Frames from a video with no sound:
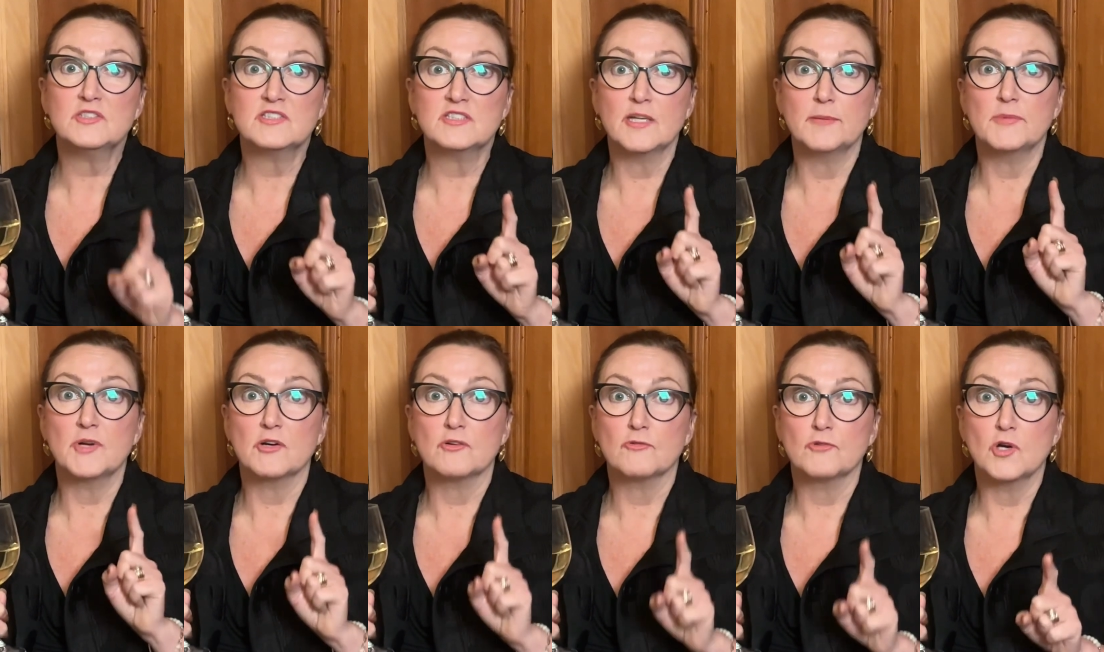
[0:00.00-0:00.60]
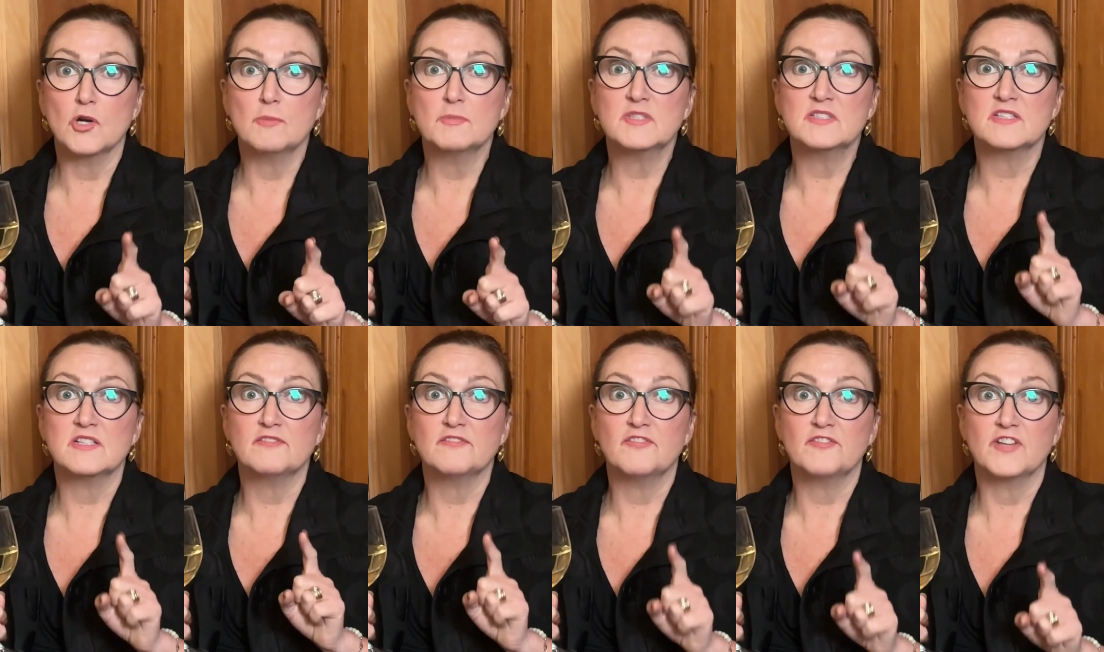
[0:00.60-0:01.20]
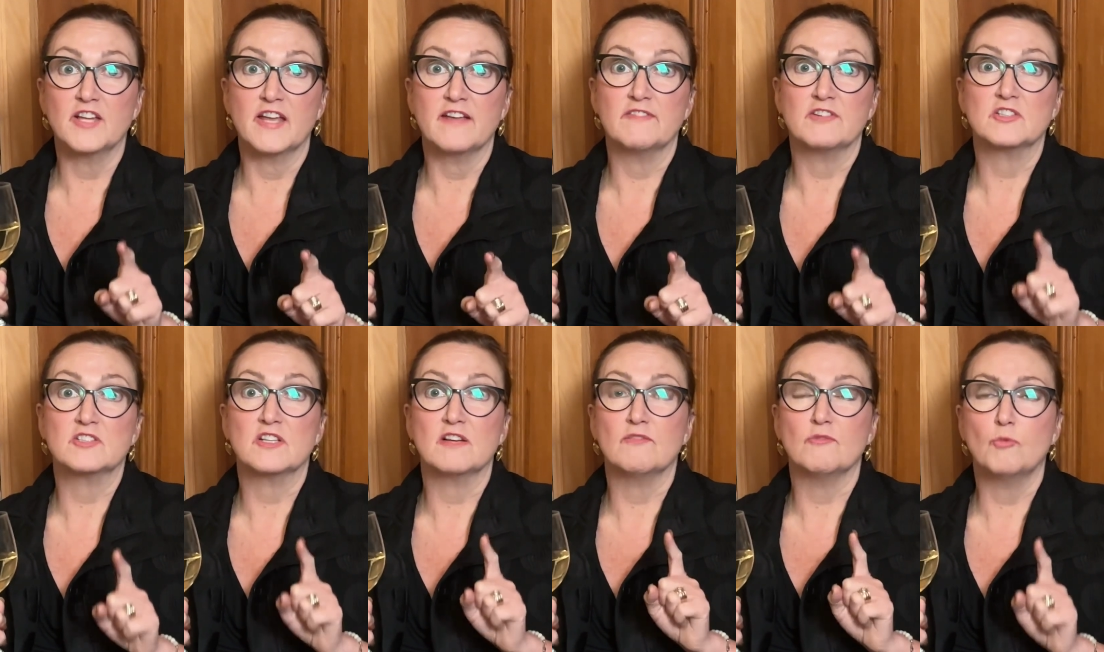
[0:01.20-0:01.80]
some aromas and
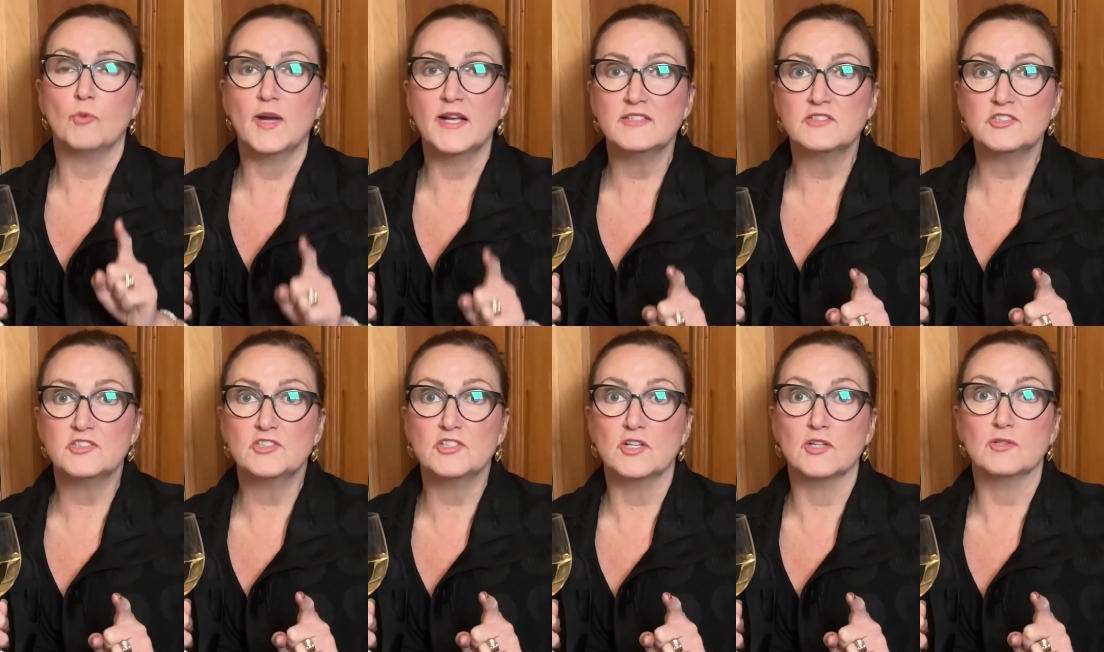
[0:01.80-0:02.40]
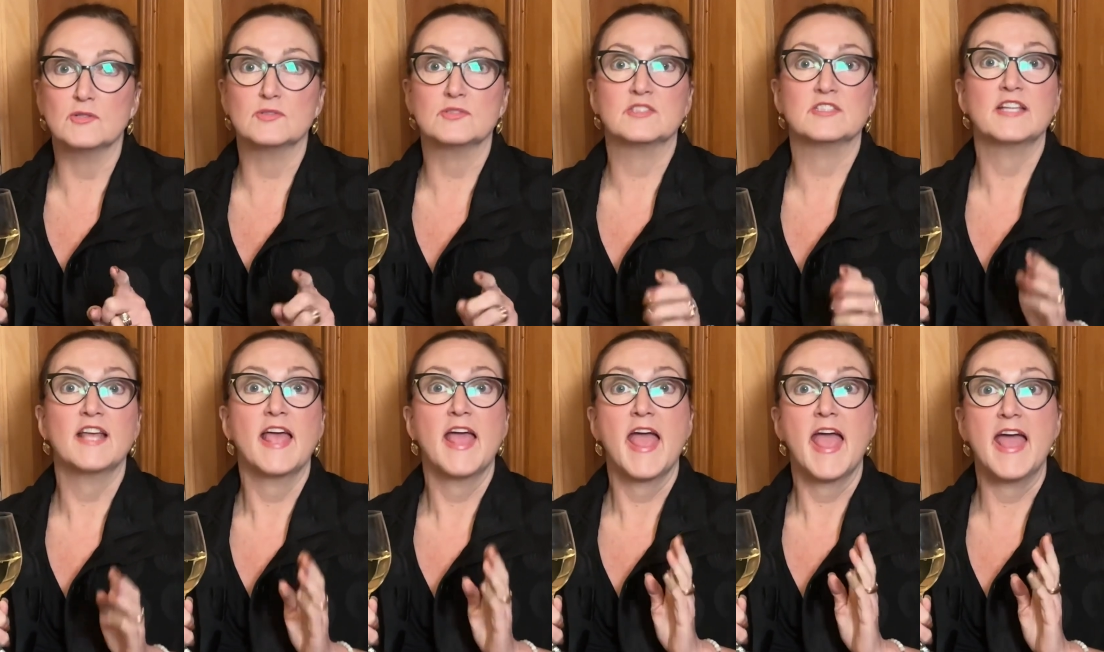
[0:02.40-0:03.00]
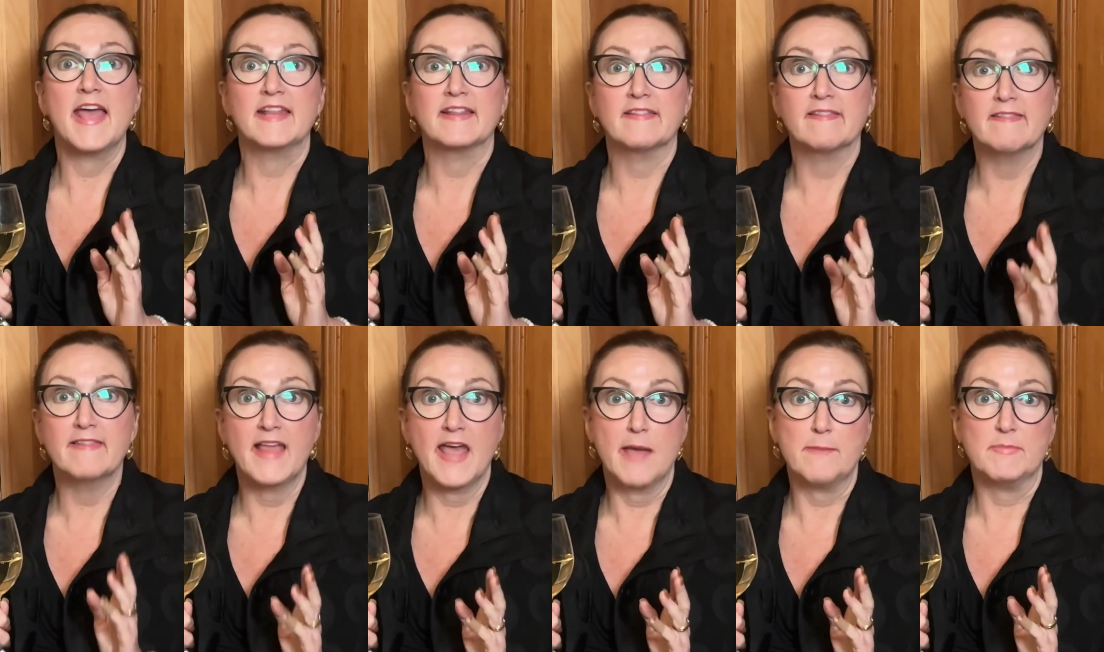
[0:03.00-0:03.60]
flavors of wet stones and
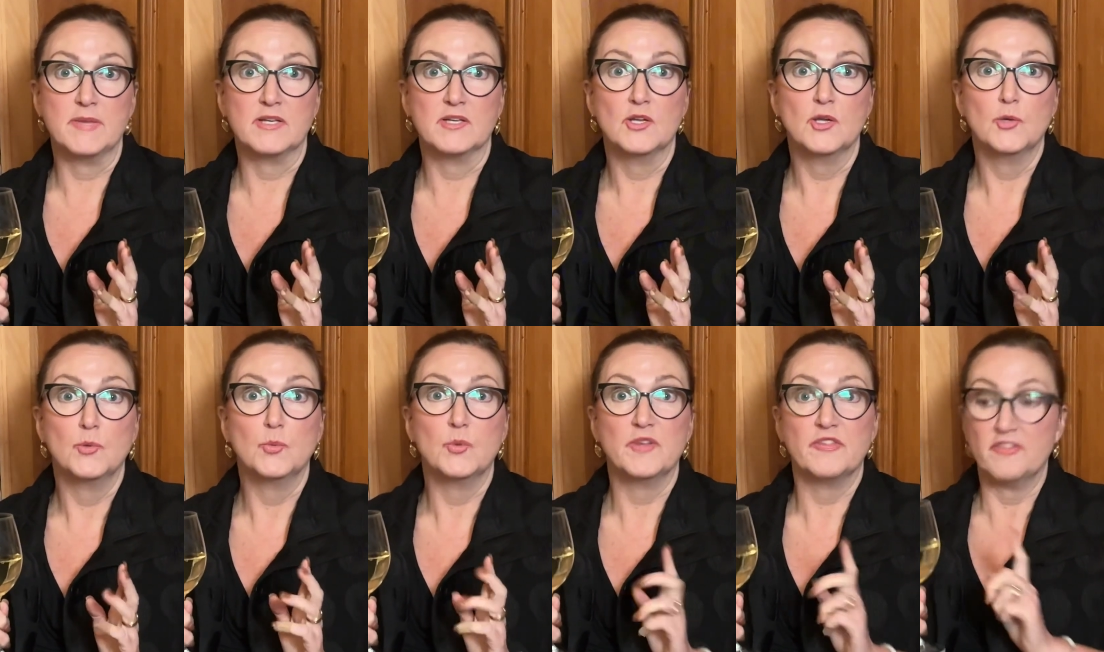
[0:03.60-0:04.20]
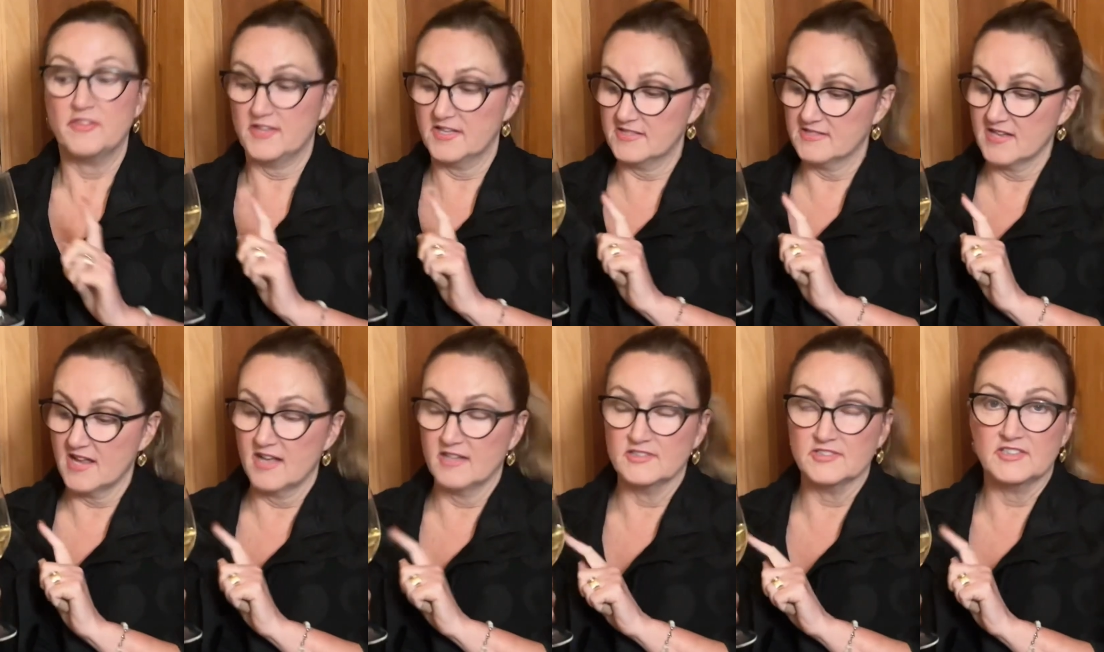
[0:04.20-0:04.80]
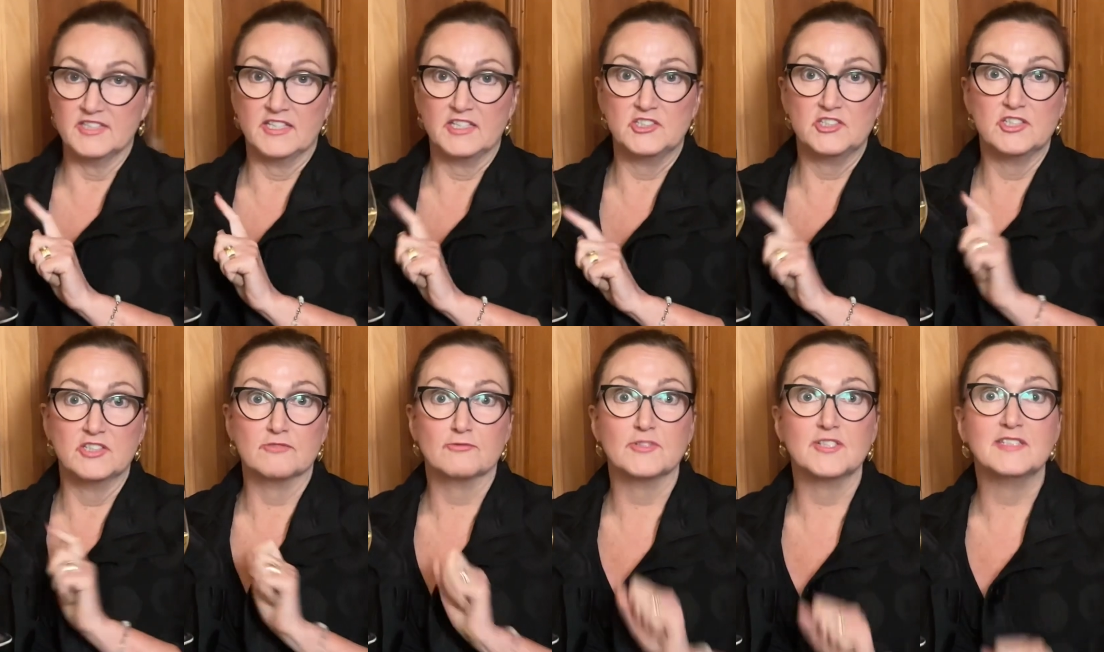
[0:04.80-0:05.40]
lemon with these
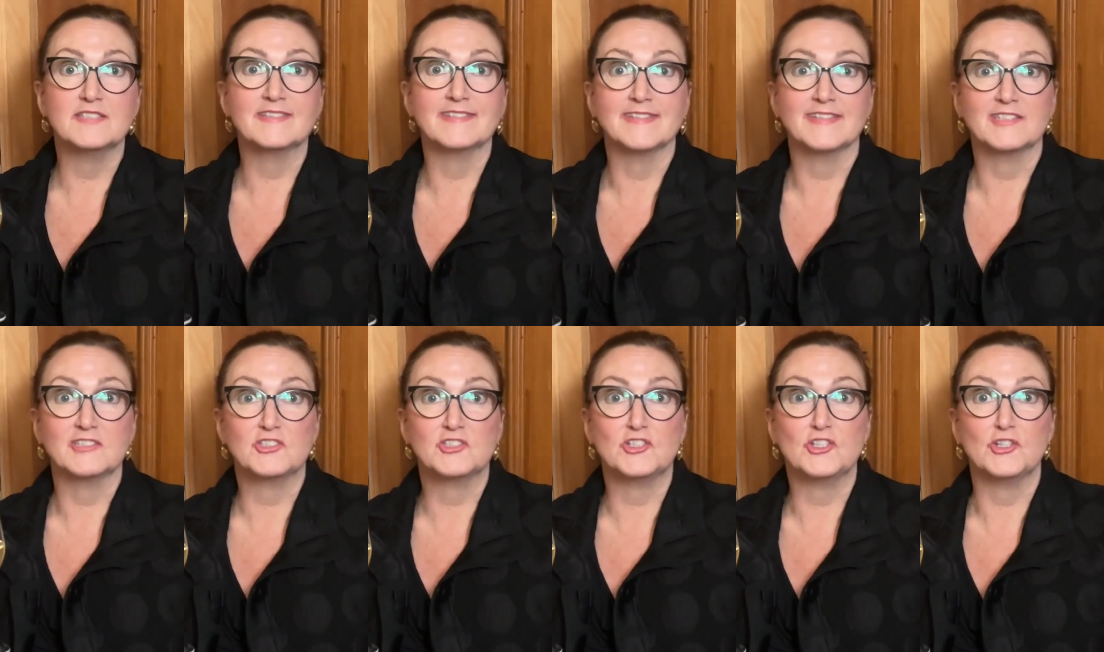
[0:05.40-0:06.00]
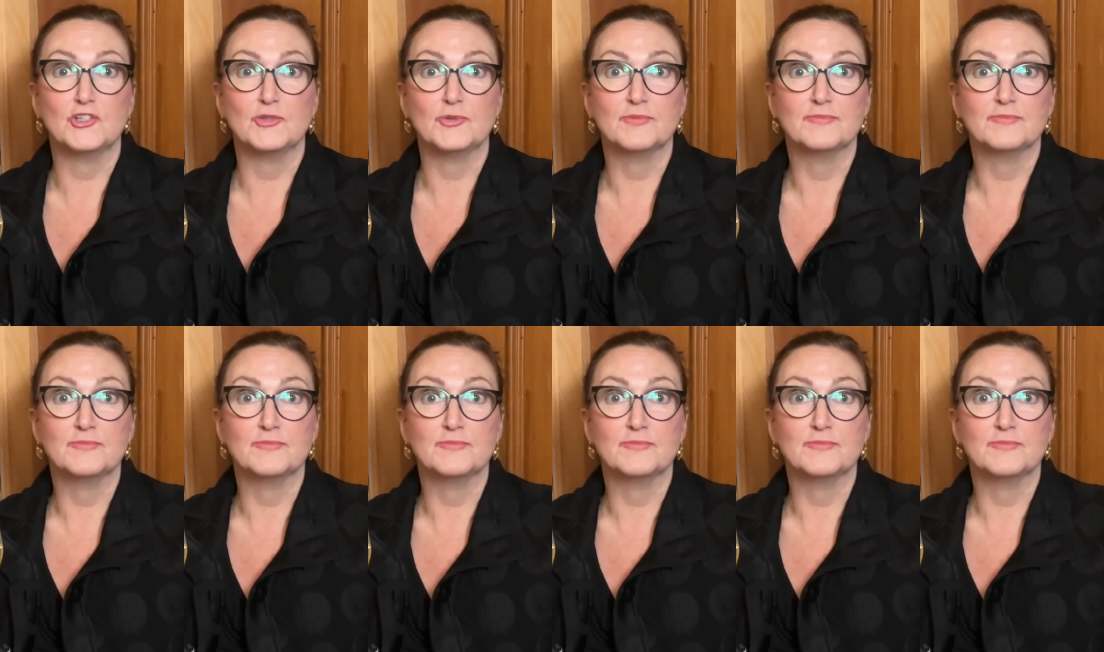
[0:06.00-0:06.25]
Alsatian Rieslings too.